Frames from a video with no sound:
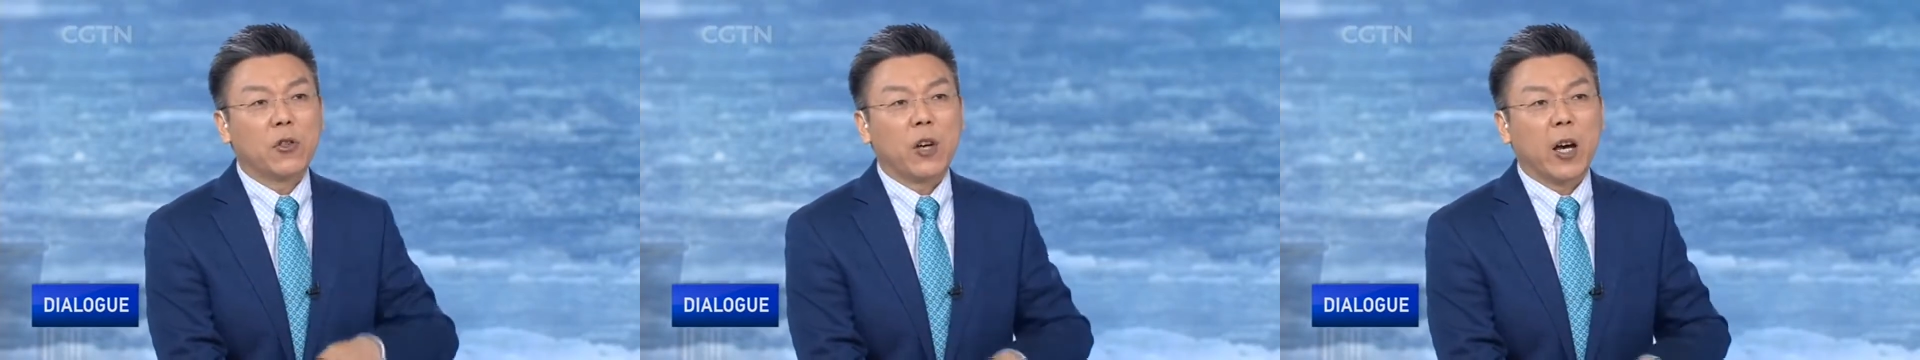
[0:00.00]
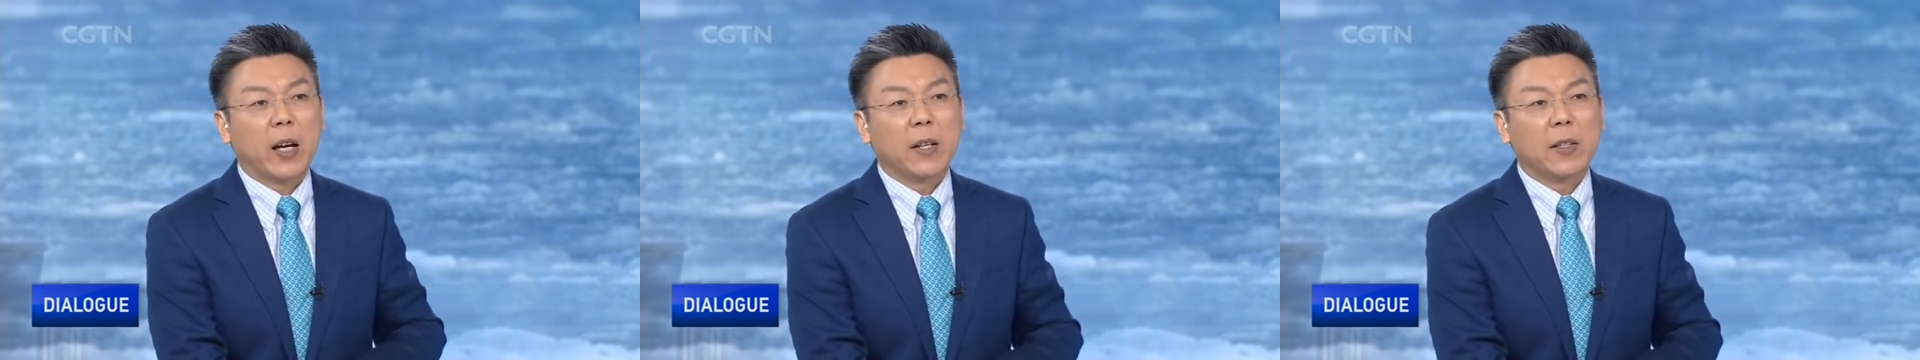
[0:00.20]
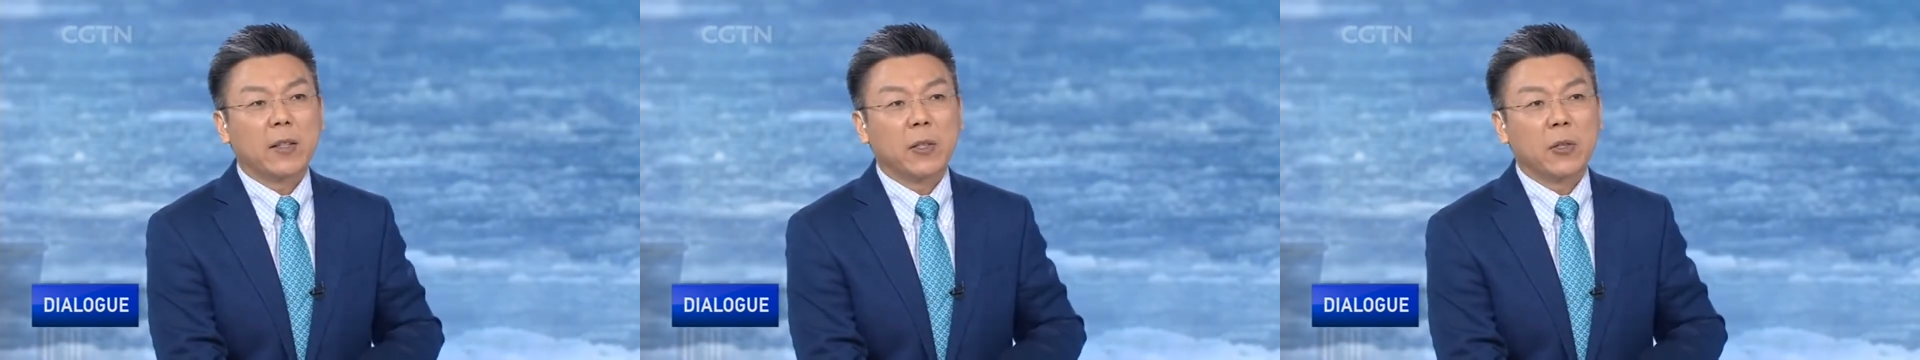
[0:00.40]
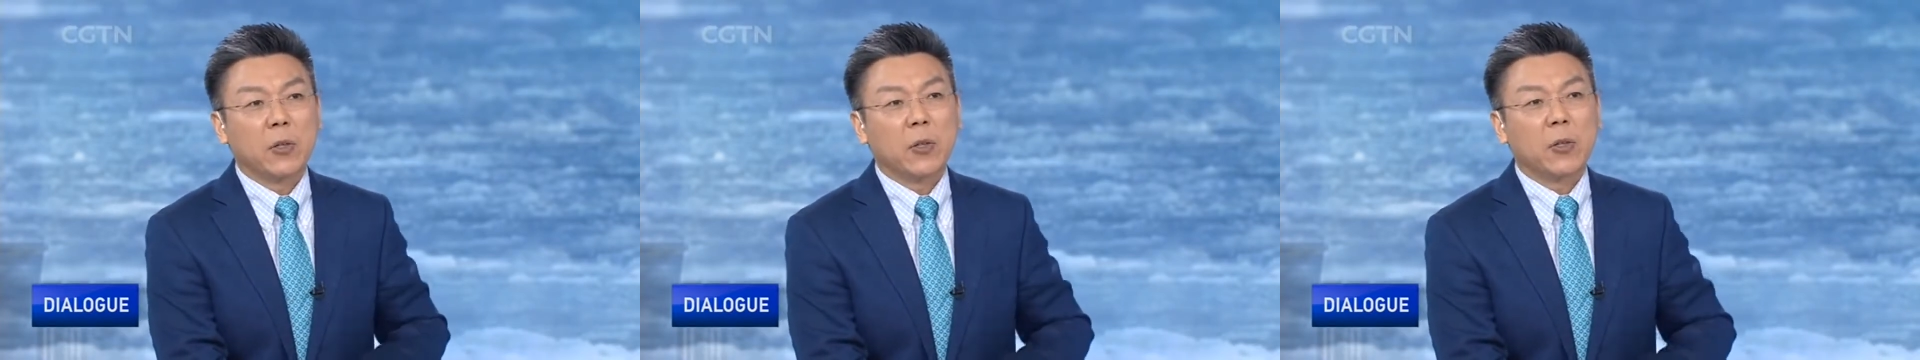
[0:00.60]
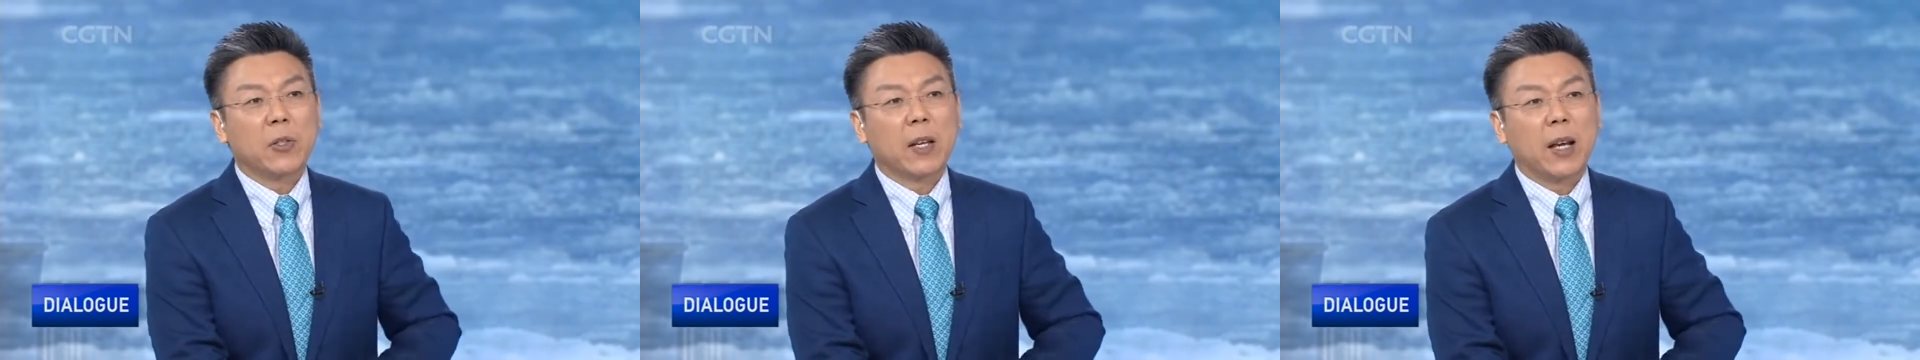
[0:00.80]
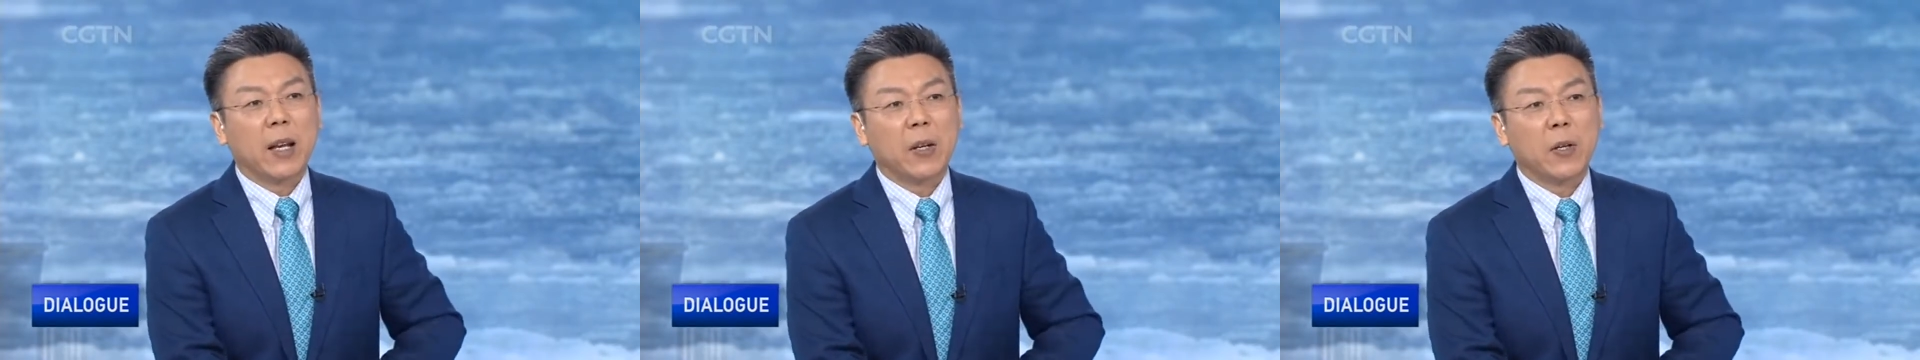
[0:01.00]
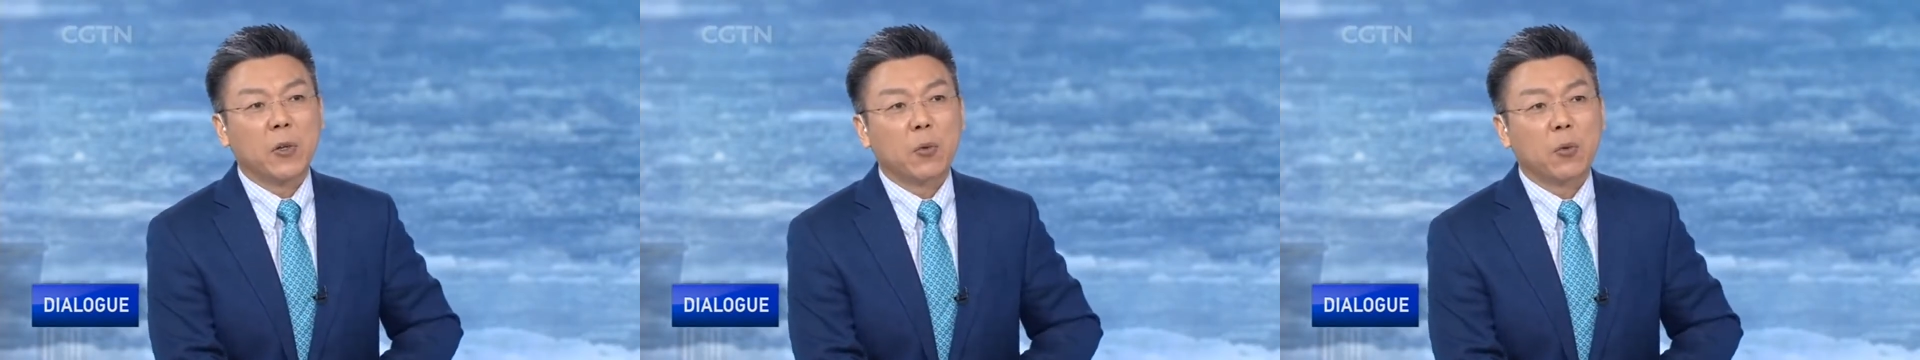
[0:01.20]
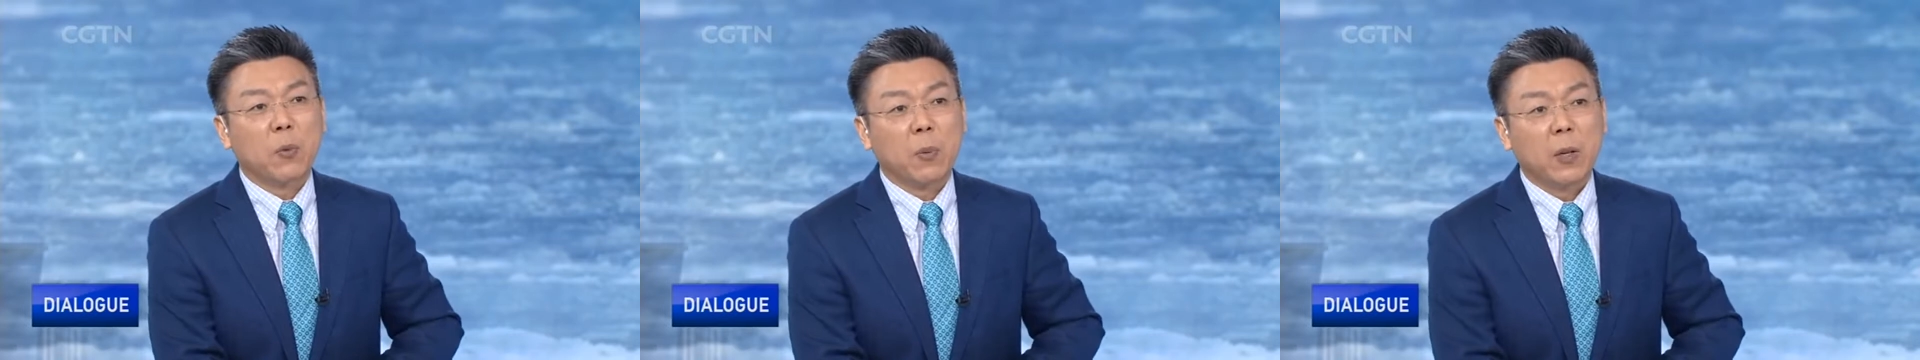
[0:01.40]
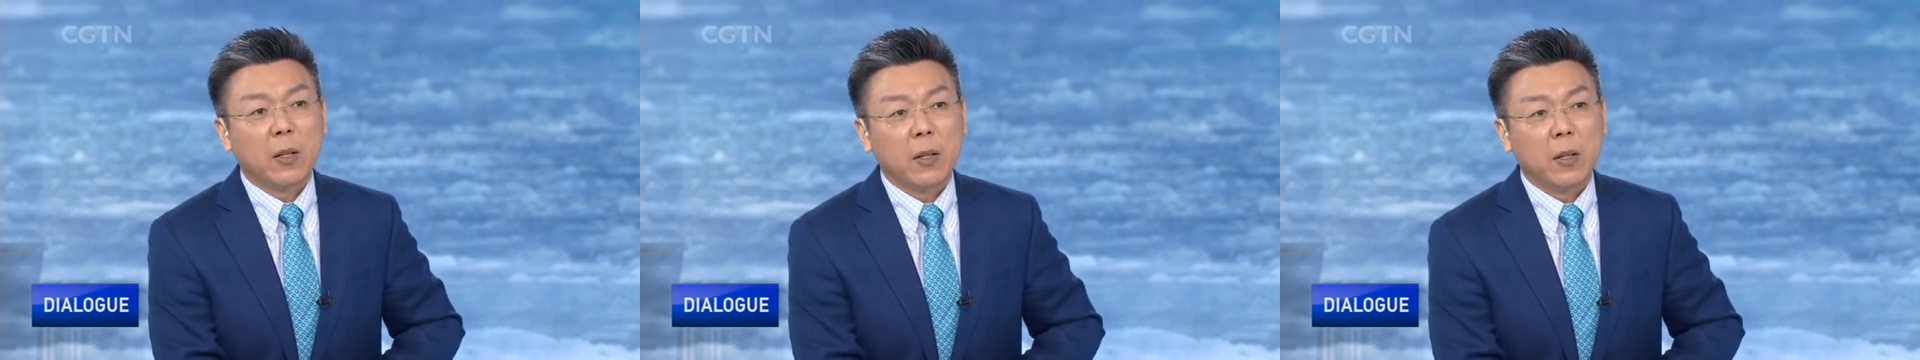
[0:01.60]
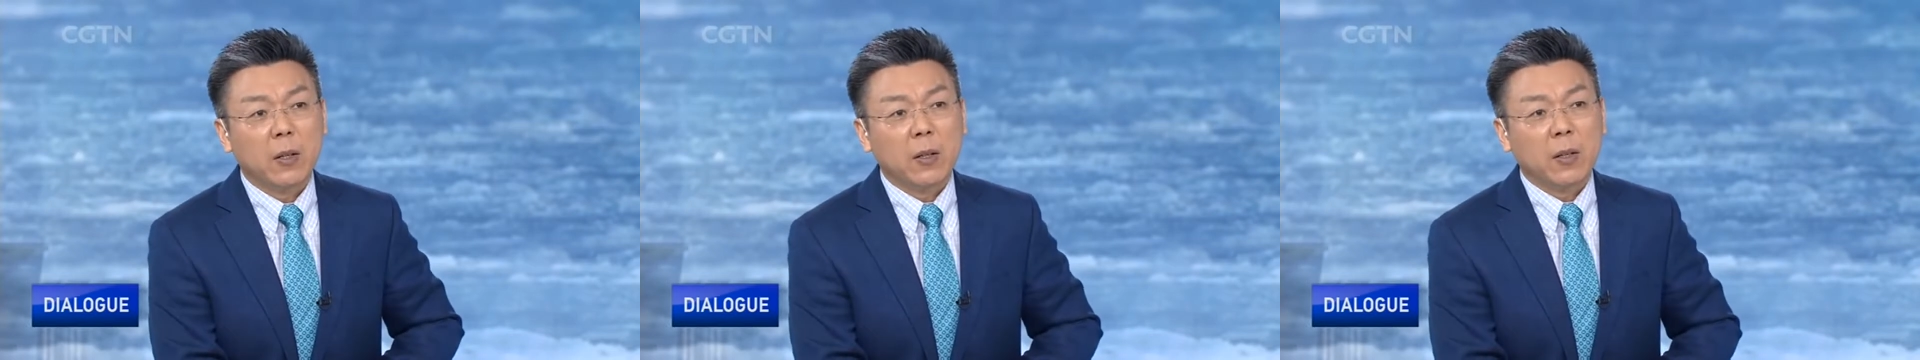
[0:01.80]
Chinese leaders and European
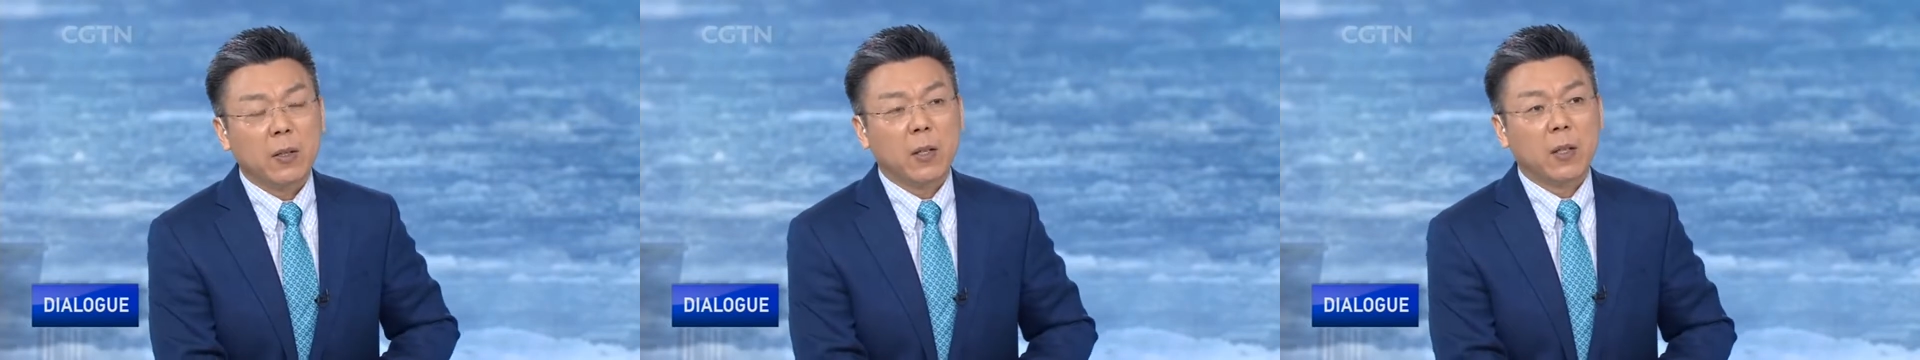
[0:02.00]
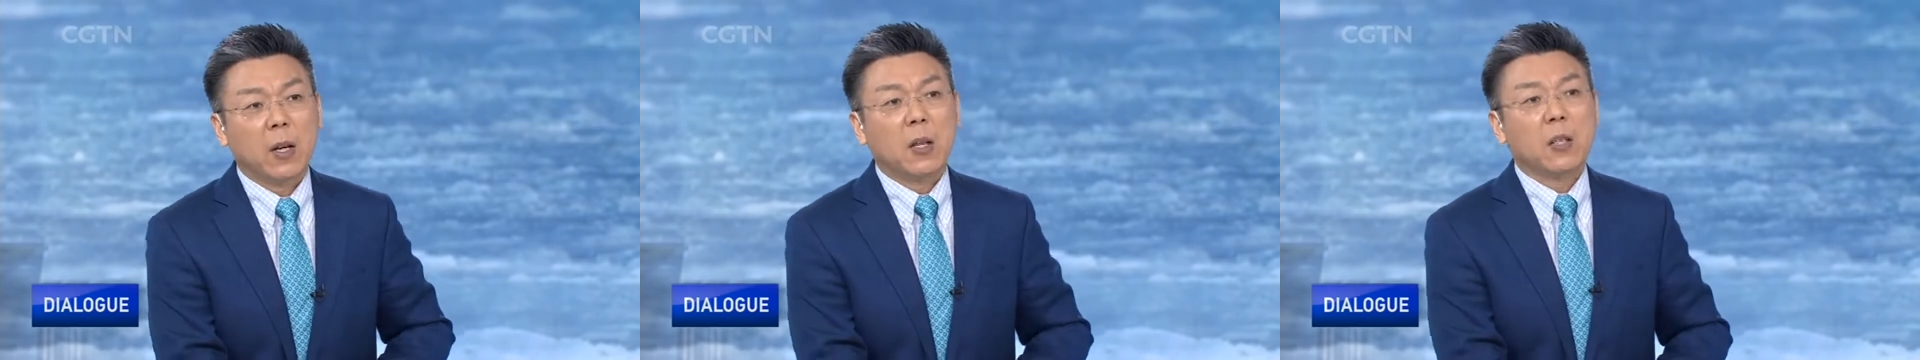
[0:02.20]
leaders